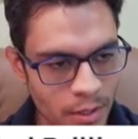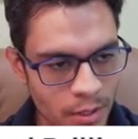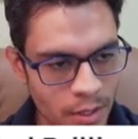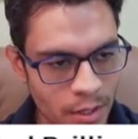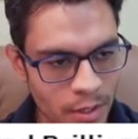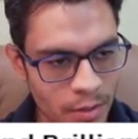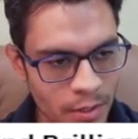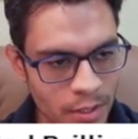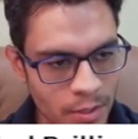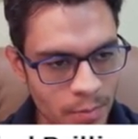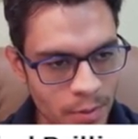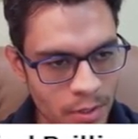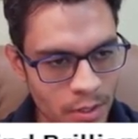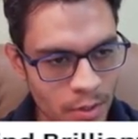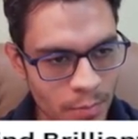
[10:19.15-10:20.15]
Here, this
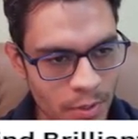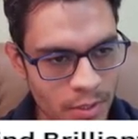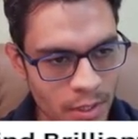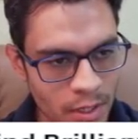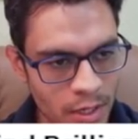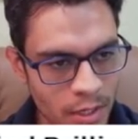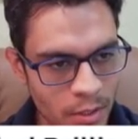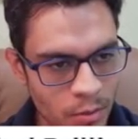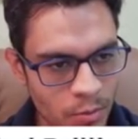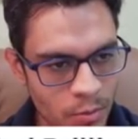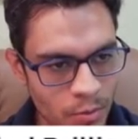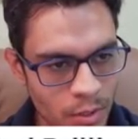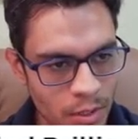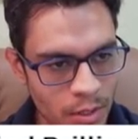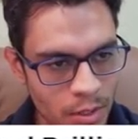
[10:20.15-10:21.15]
bishop is aligned to
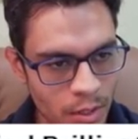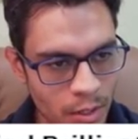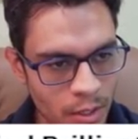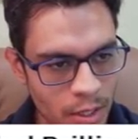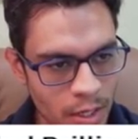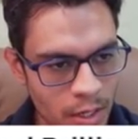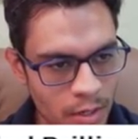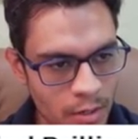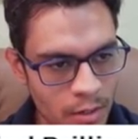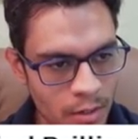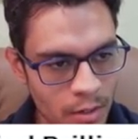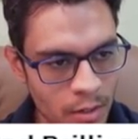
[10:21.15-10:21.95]
the king.